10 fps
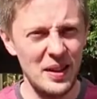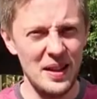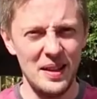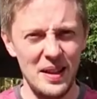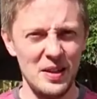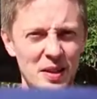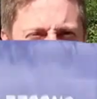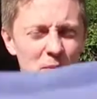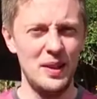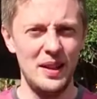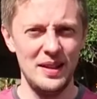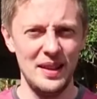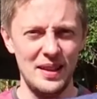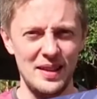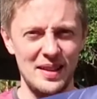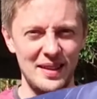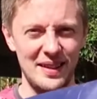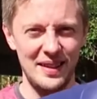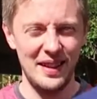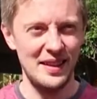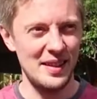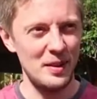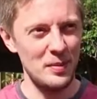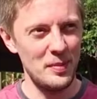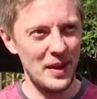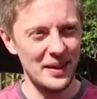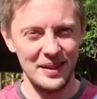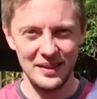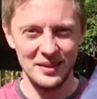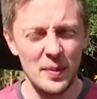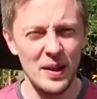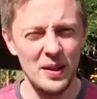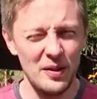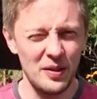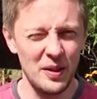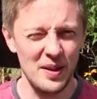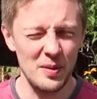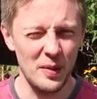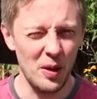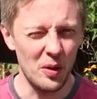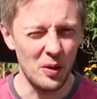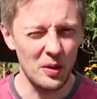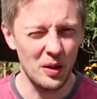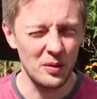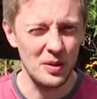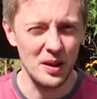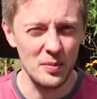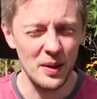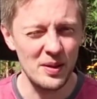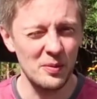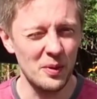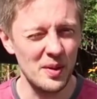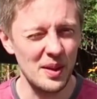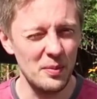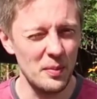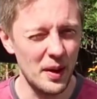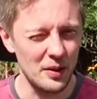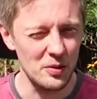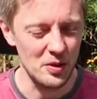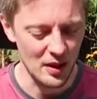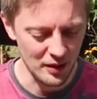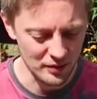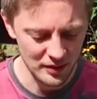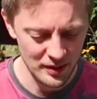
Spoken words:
Okay, the next thing we need is a sleeping bag. Depending if you're going somewhere hot or cold, it depends on what sleeping bag you should have.